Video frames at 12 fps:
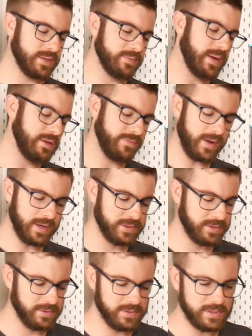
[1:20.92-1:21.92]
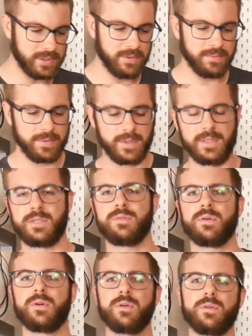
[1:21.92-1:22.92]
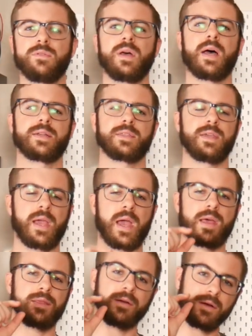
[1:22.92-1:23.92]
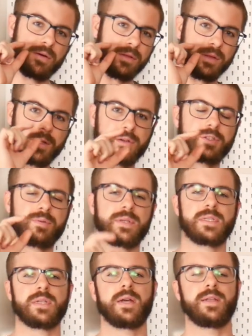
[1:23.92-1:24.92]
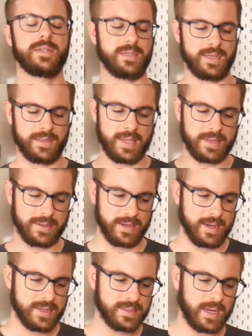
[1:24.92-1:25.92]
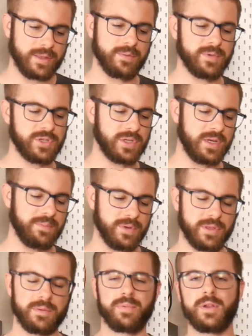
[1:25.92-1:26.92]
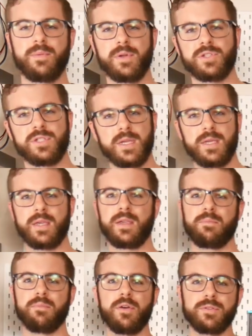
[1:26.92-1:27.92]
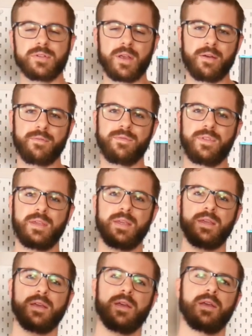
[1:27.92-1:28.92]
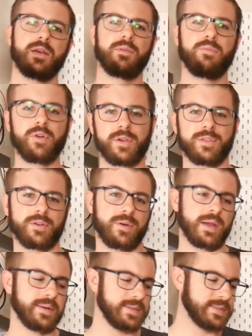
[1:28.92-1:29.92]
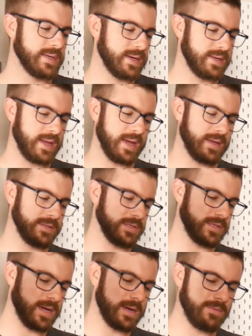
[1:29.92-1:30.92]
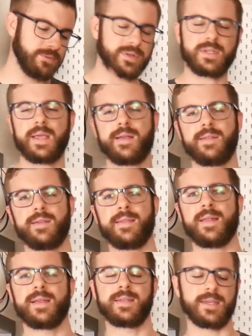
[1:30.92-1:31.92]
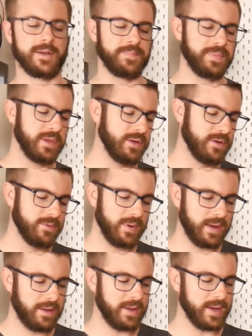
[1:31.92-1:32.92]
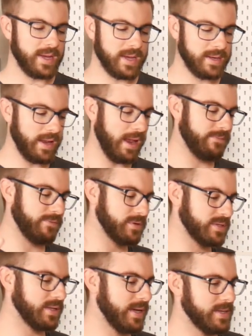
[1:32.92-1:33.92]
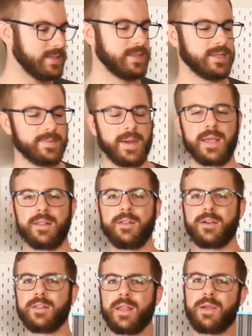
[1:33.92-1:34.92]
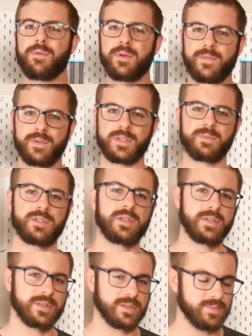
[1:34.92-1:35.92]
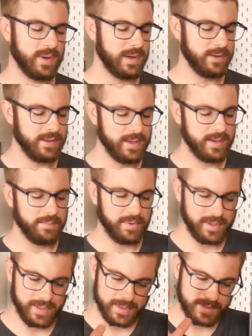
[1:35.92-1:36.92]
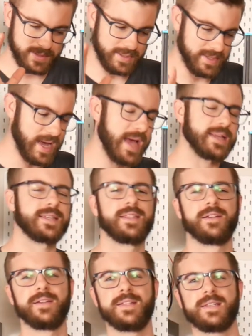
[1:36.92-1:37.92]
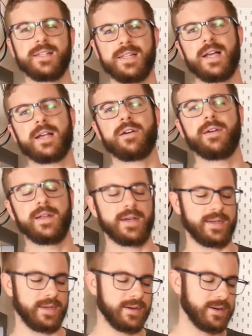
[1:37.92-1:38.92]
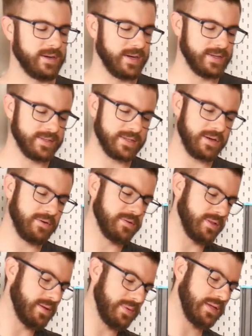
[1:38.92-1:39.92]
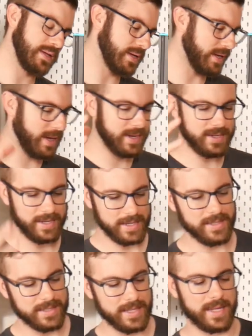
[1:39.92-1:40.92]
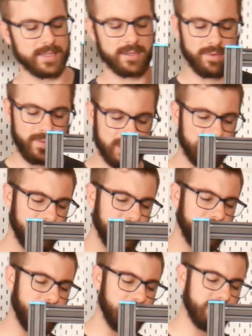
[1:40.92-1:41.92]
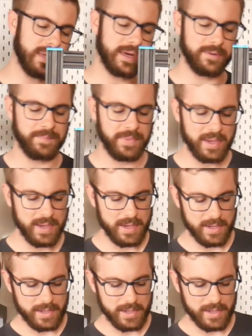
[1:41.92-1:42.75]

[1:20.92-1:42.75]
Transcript: these other manufacturers don't really do a whole lot. They add their own little twist on it and then sell the machine, but they're pretty much taking most of the work that Creality's done and just kind of recycling that idea. Well, again, at first glance, this might look like one of those machines as well, but it is not. There is a lot going on here, and so let me, again, get into that. So we've got the build volume down.